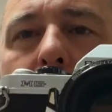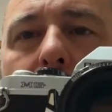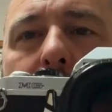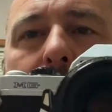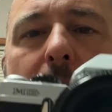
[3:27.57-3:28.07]

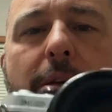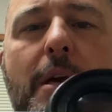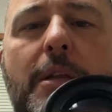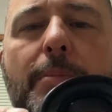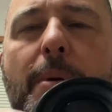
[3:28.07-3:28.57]
Okay, talk a
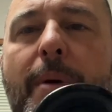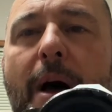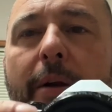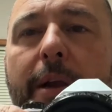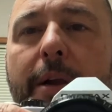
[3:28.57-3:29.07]
little bit
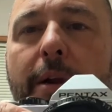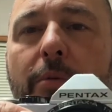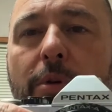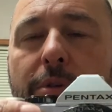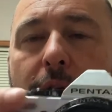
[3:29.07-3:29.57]
about here.
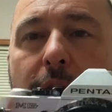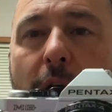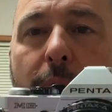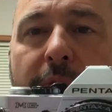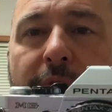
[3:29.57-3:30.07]
We'll
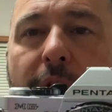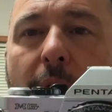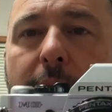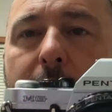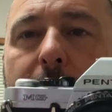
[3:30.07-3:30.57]
start with the
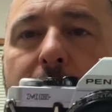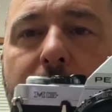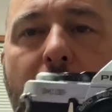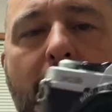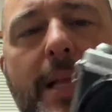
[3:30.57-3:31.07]
front. Here's
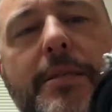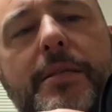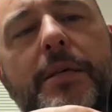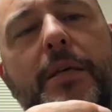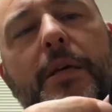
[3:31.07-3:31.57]
your
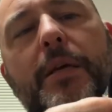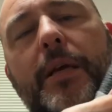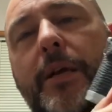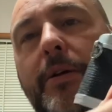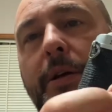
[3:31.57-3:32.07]
lens.
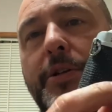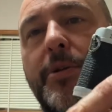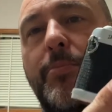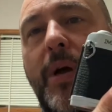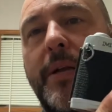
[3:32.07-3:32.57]
Here is your
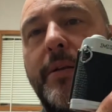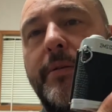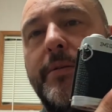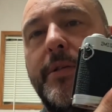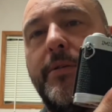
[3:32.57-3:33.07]
button
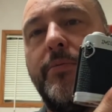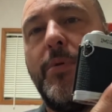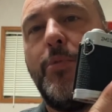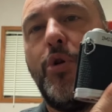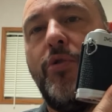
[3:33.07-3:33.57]
to
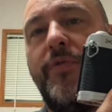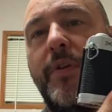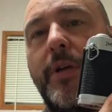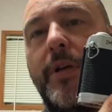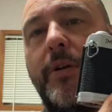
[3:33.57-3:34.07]
remove
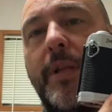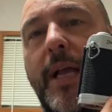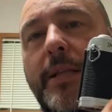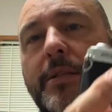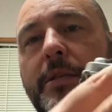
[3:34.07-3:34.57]
your
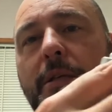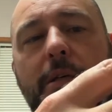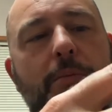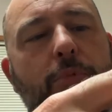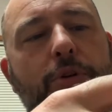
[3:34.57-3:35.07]
lens.
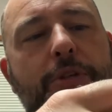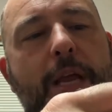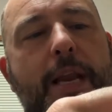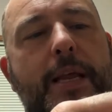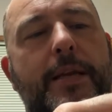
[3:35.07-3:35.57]
Push
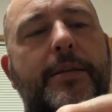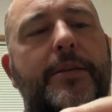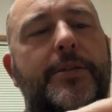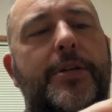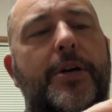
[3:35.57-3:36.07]
that in,
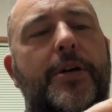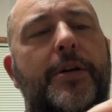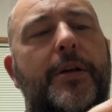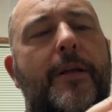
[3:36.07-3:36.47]
turn